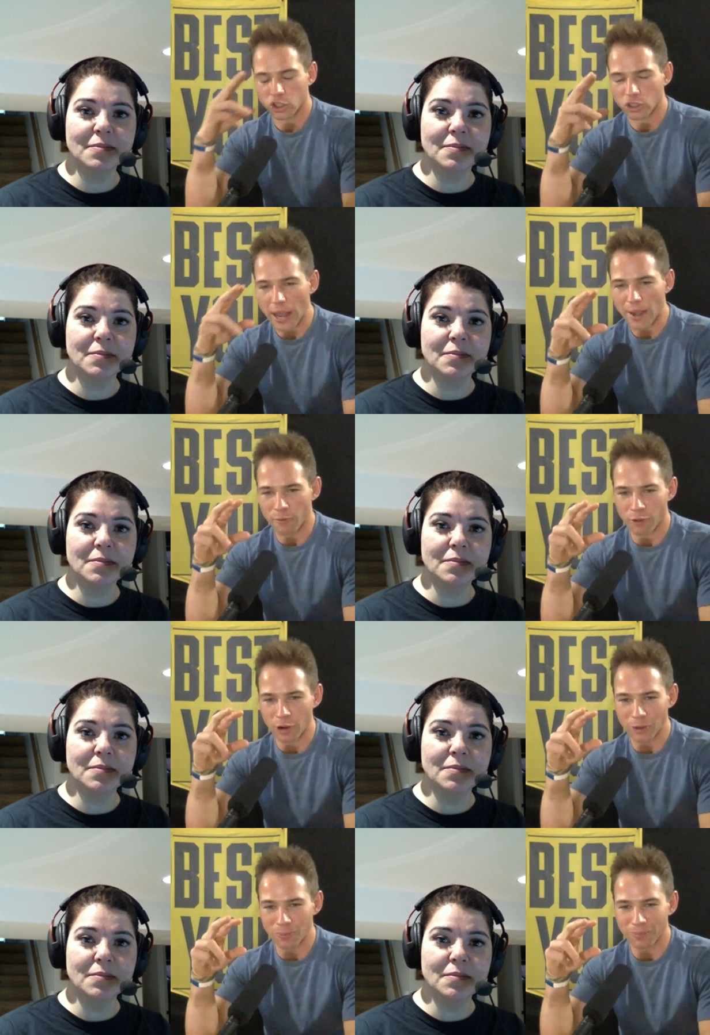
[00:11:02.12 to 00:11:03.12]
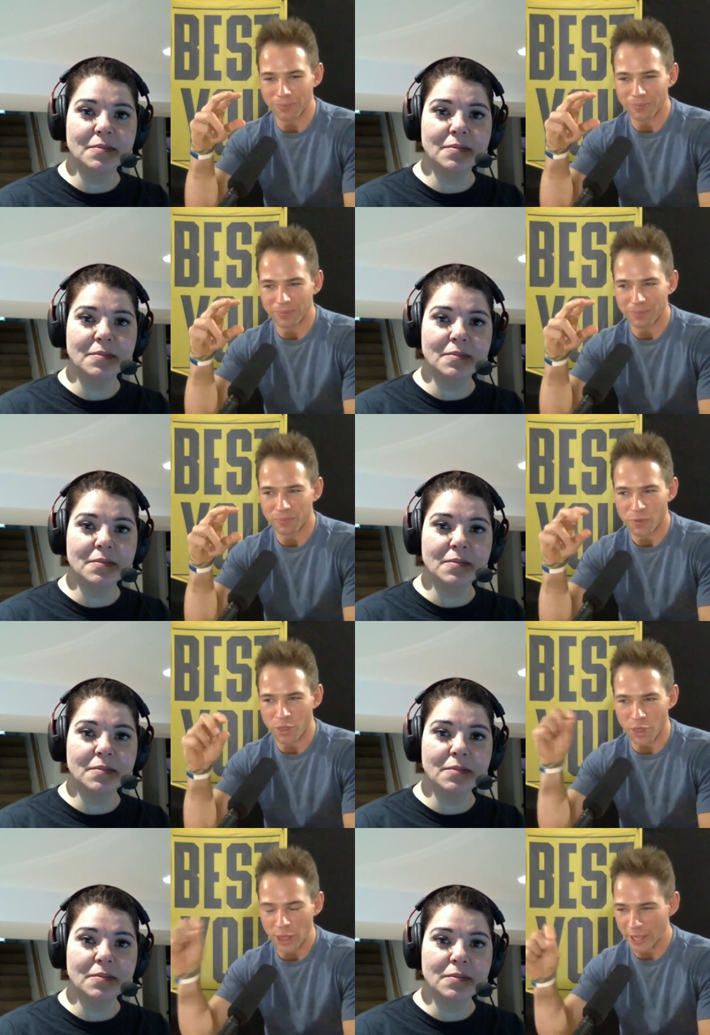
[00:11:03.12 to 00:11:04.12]
Speaker 1: stop from
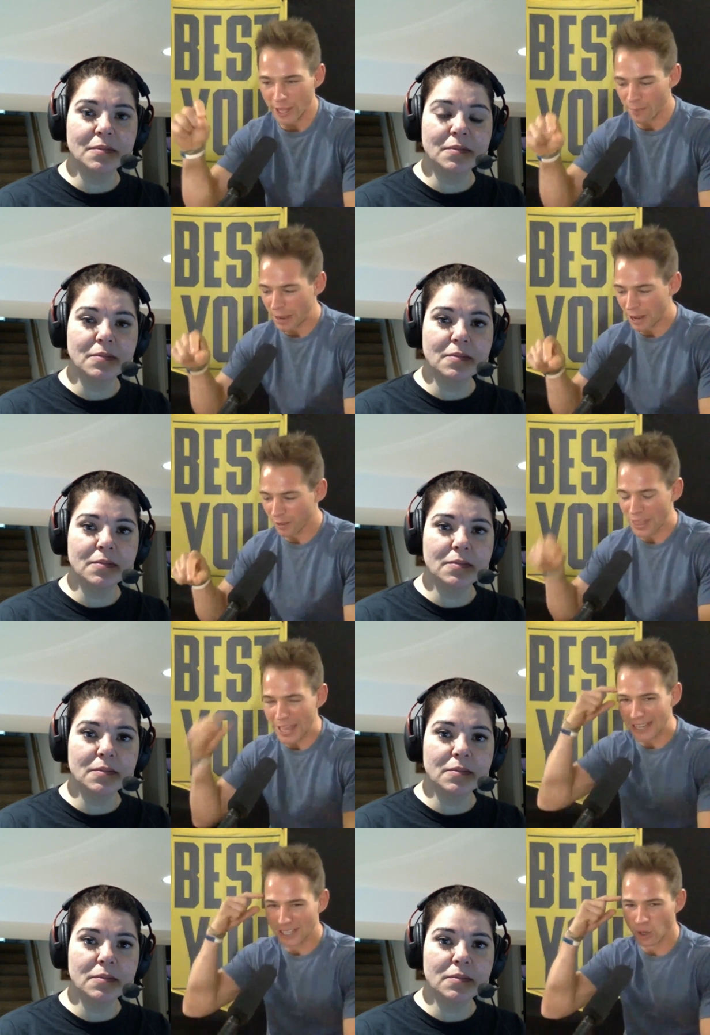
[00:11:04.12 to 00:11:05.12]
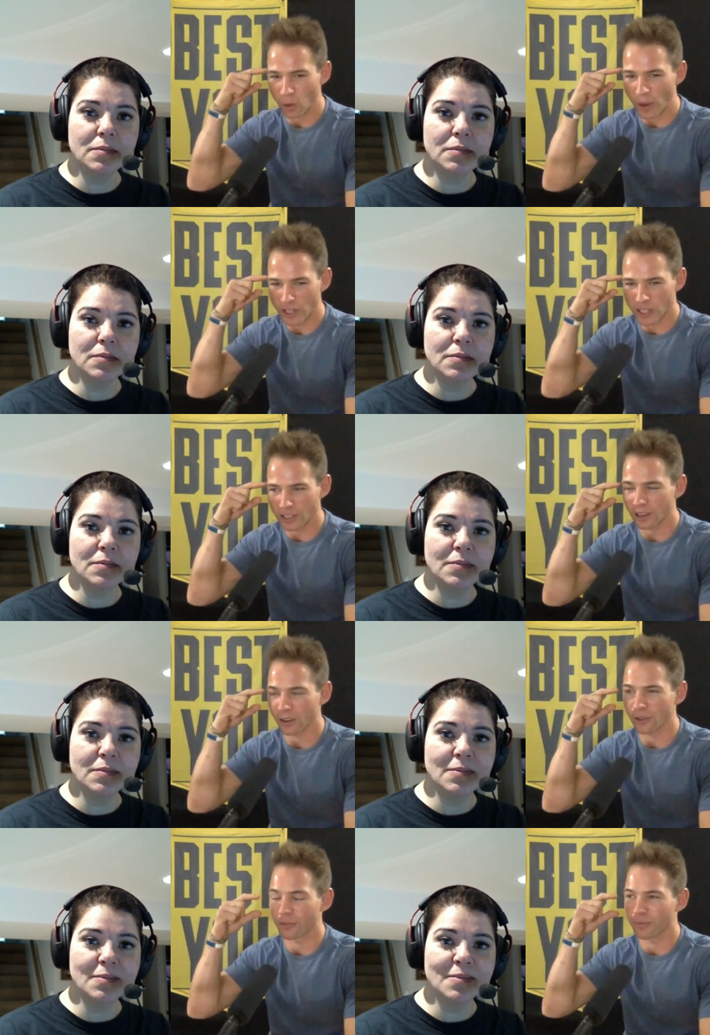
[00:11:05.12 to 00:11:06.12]
thinking about that next question
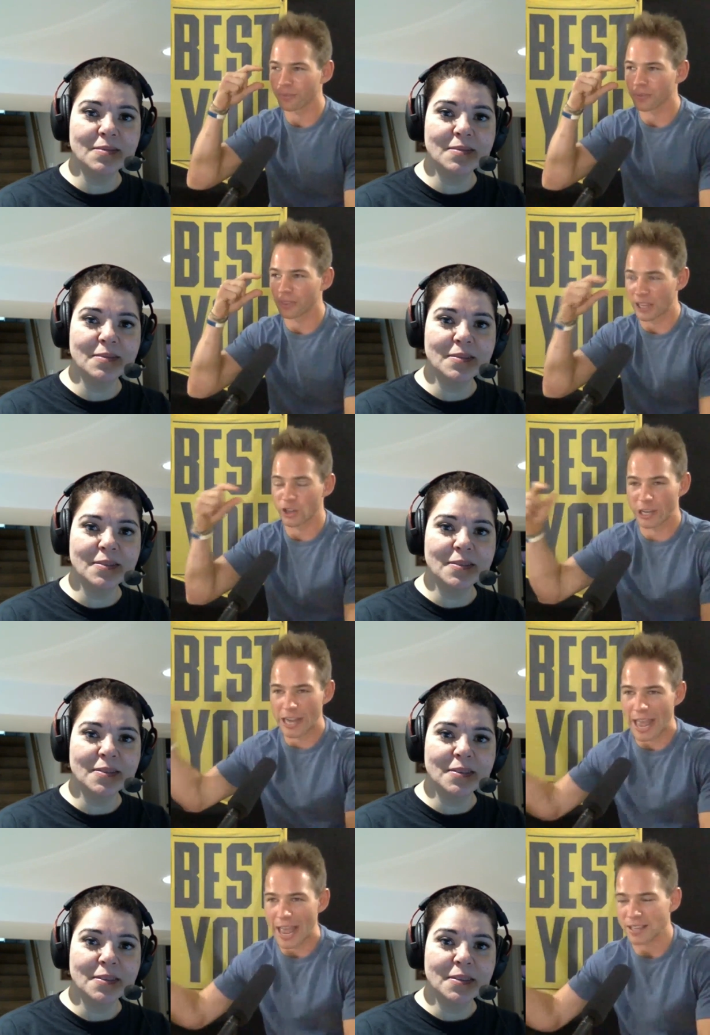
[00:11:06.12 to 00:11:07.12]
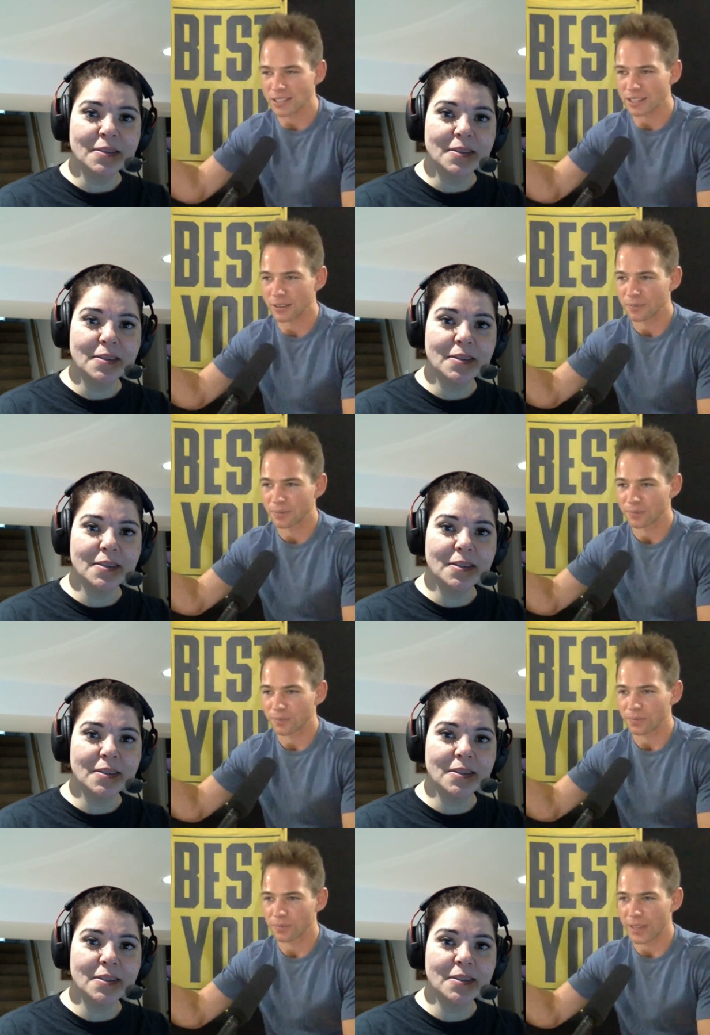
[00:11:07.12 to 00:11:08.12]
of that you're going to ask
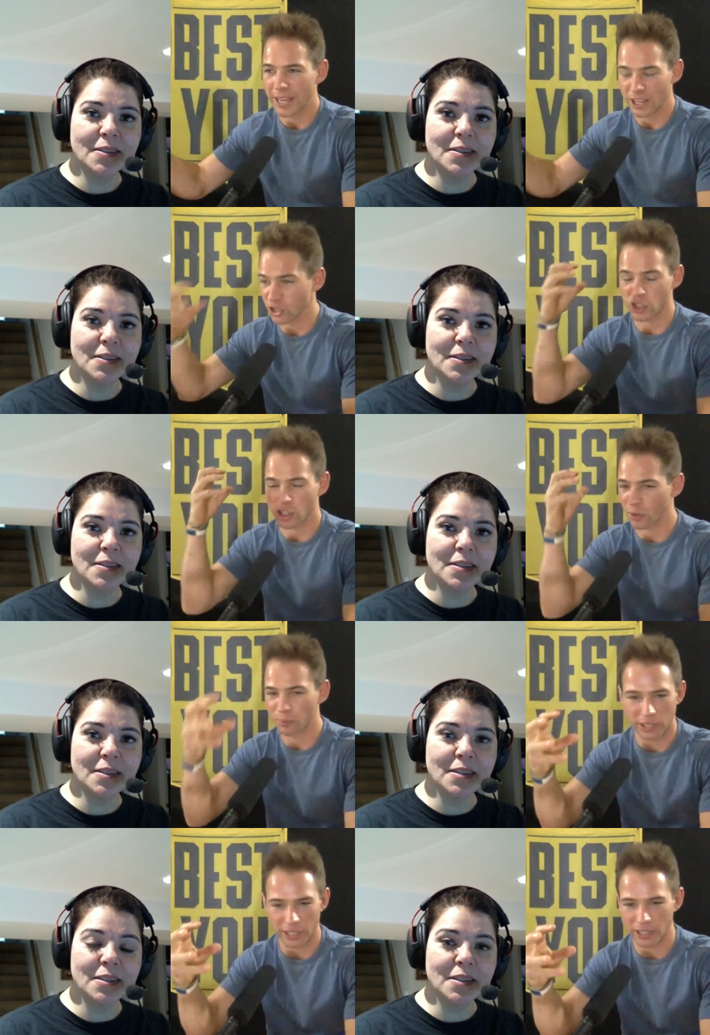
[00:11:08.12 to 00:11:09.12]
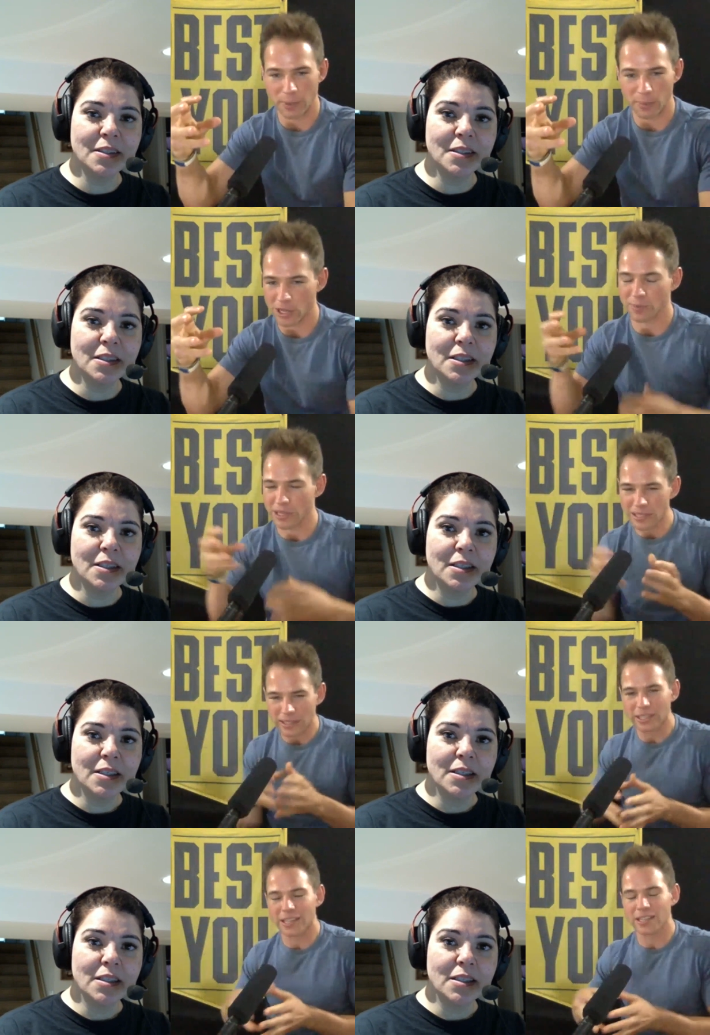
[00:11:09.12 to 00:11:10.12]
and just completely be present because
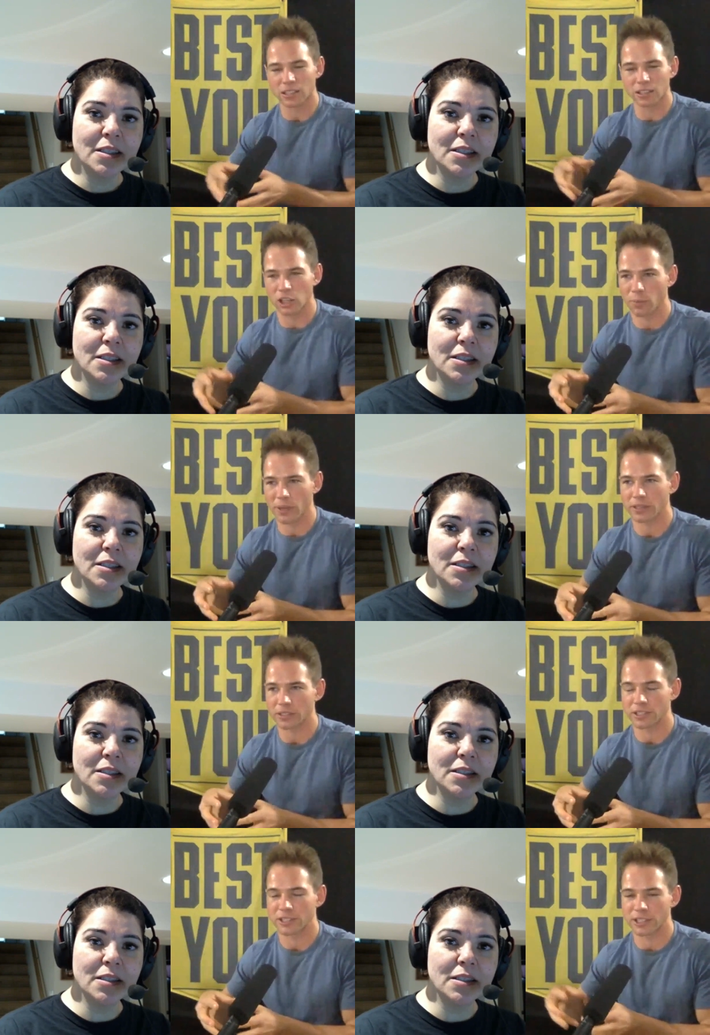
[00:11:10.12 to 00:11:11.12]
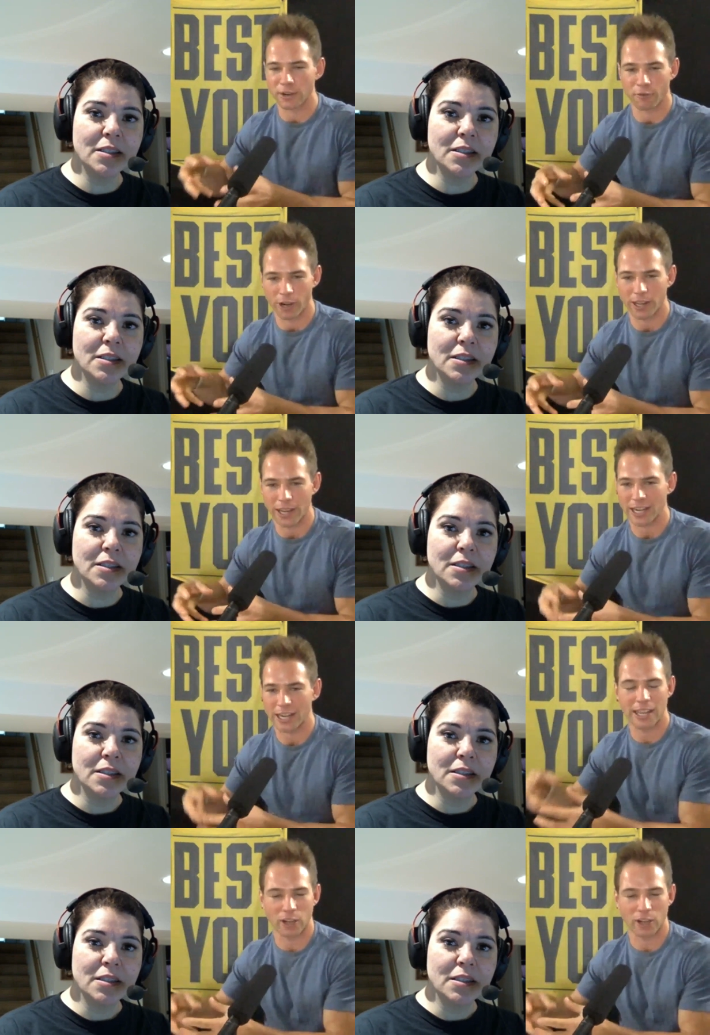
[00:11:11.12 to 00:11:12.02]
I think it is a little bit different in